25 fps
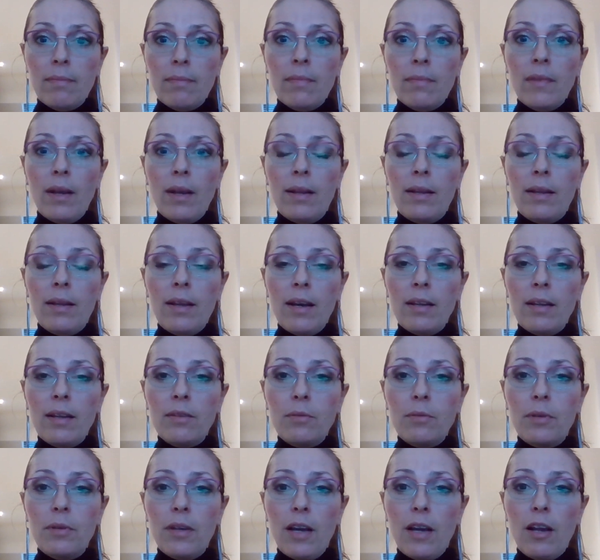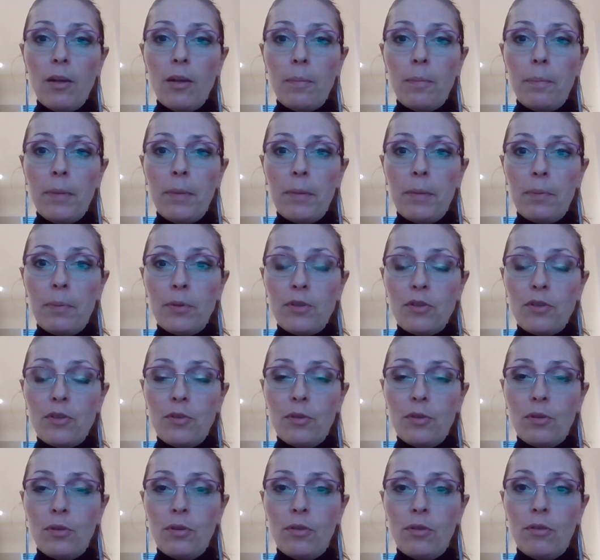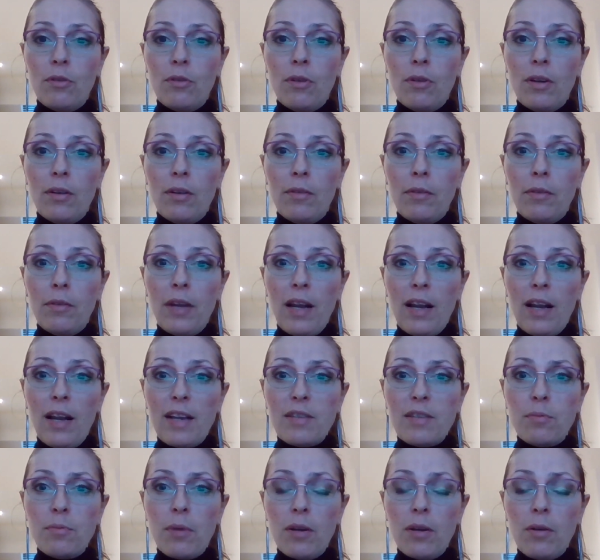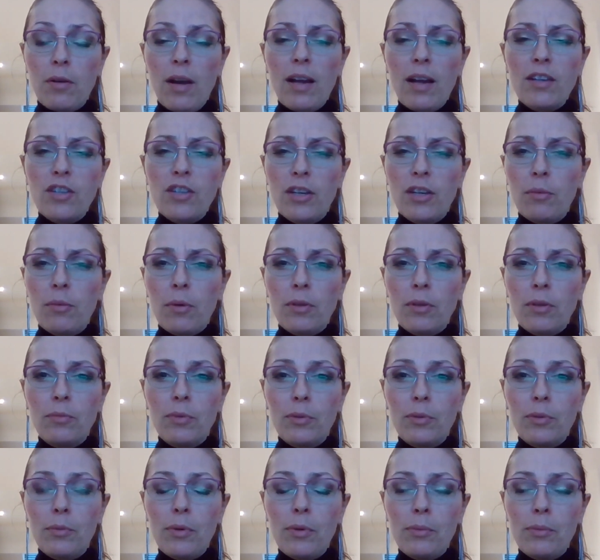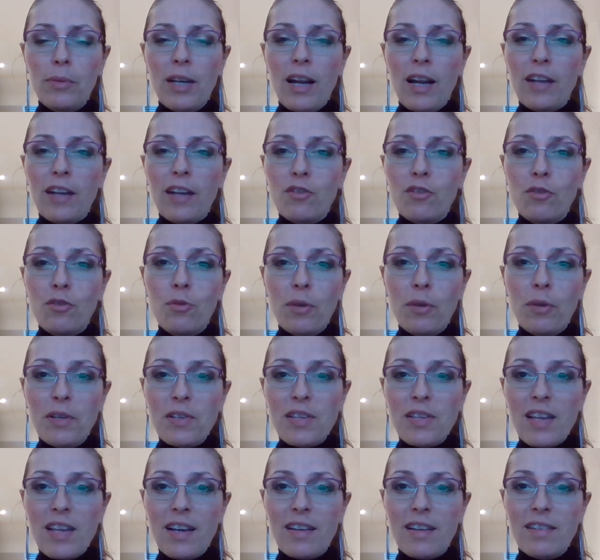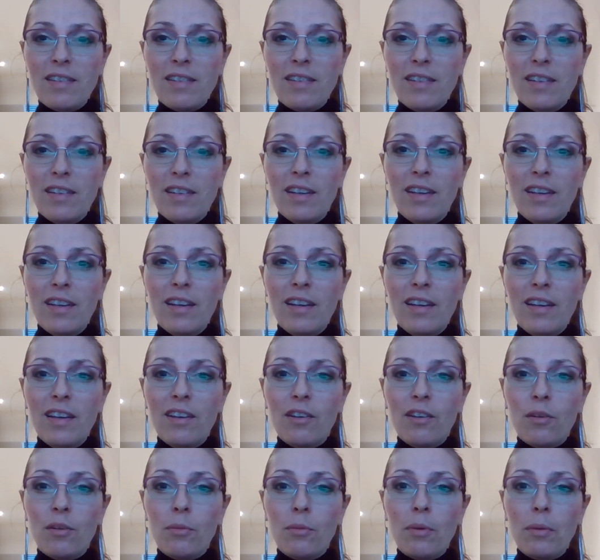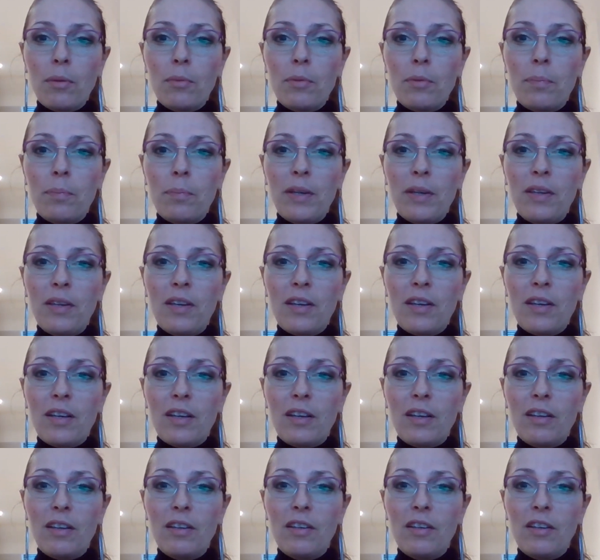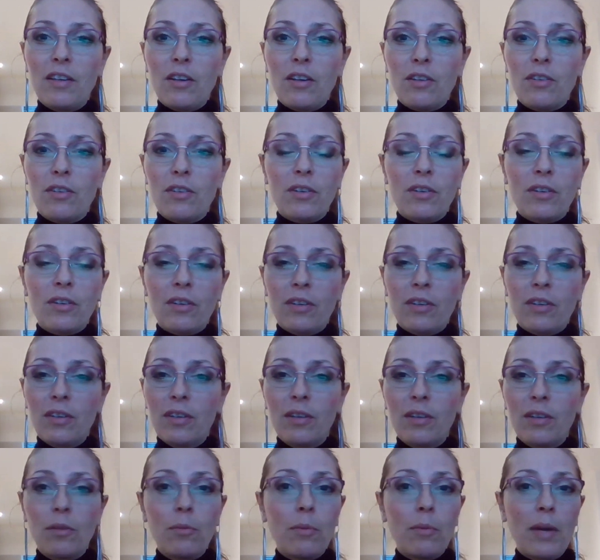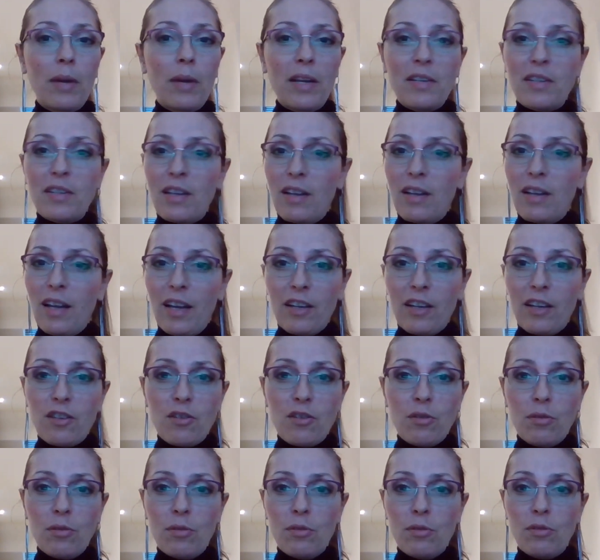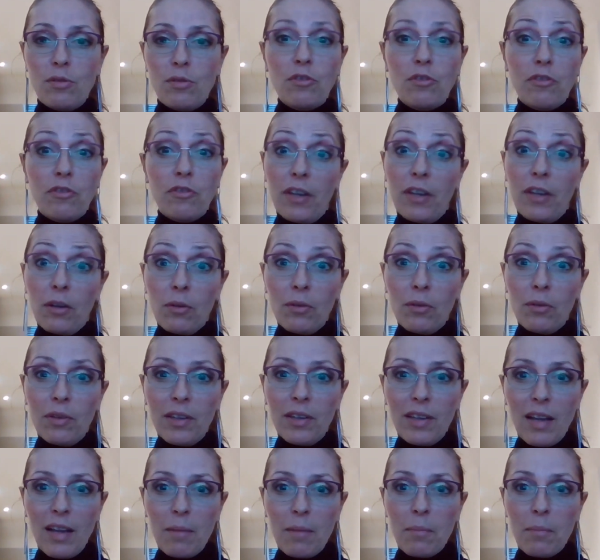And that will help people to realize, well, actually, what would they like to do instead? You know, what would be the other ways they'd like to feel in that